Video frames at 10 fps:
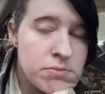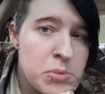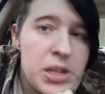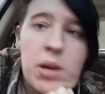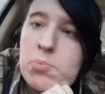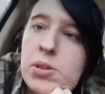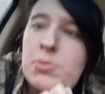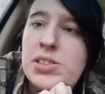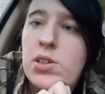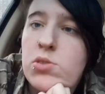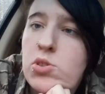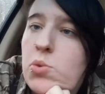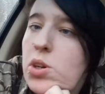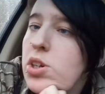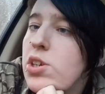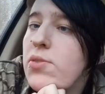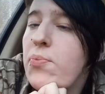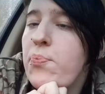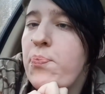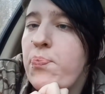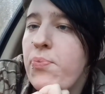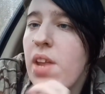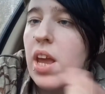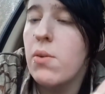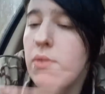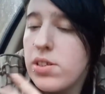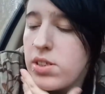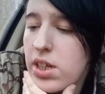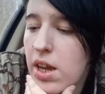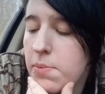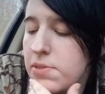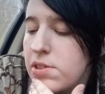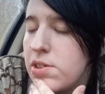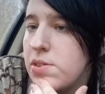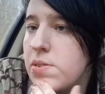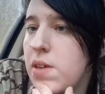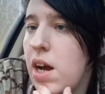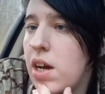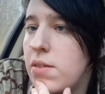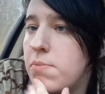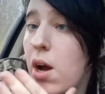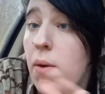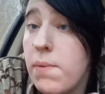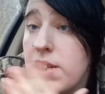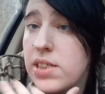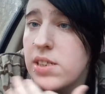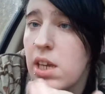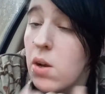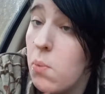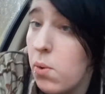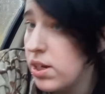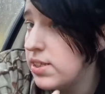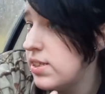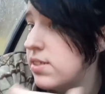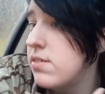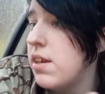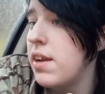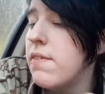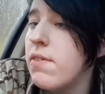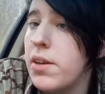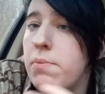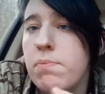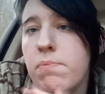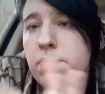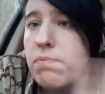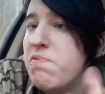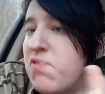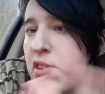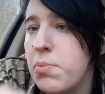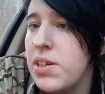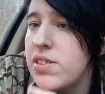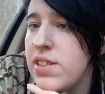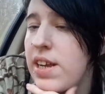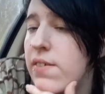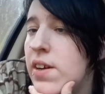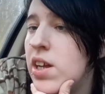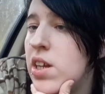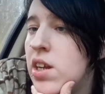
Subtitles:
meet up with my social worker. He wants to come and do home visits like once every few months now.